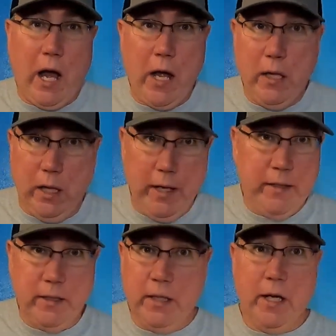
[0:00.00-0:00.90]
I
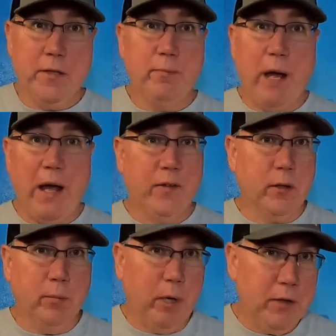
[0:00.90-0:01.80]
like to catch bass
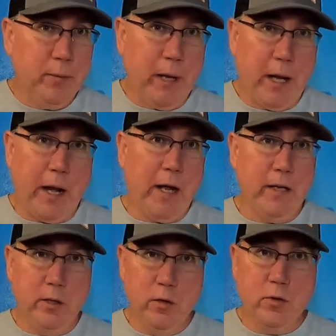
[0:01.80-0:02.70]
on a buzzbait, and I
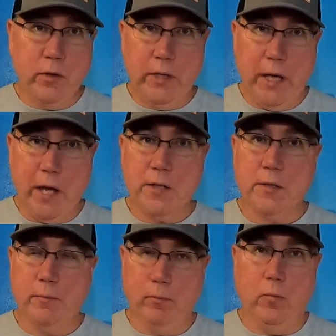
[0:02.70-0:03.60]
usually
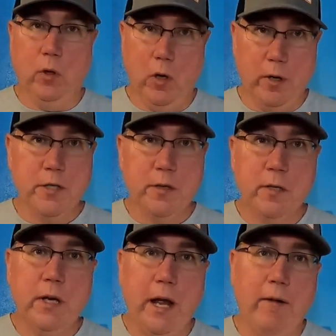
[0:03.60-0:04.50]
catch larger
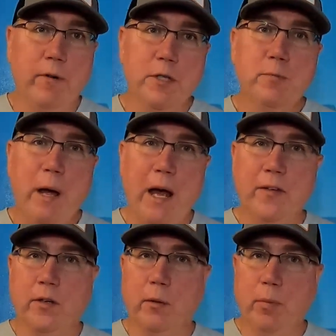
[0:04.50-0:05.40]
than average
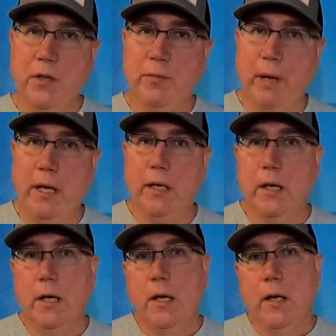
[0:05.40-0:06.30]
bass on a buzzbait.
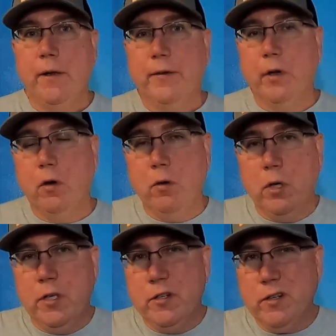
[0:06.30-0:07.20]

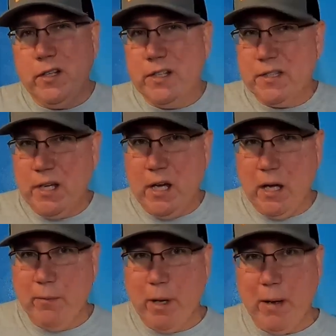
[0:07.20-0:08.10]
So during this
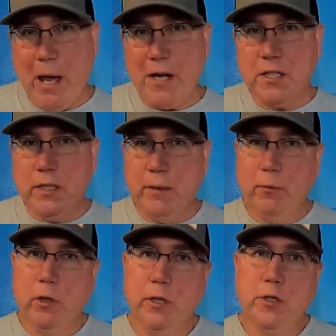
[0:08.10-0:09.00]
time, I actually
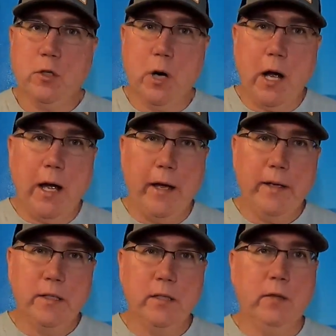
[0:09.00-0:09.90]
am going to
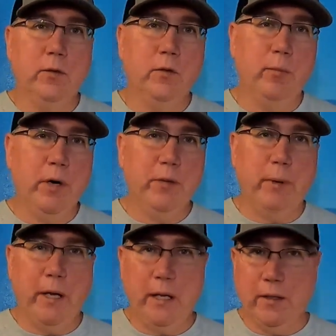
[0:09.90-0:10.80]
try to use a
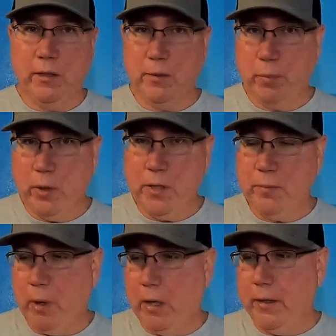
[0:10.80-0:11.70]
buzzbait in this
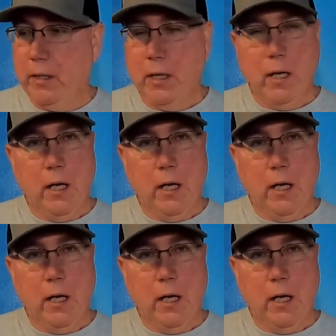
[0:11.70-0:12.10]
pre-spawn.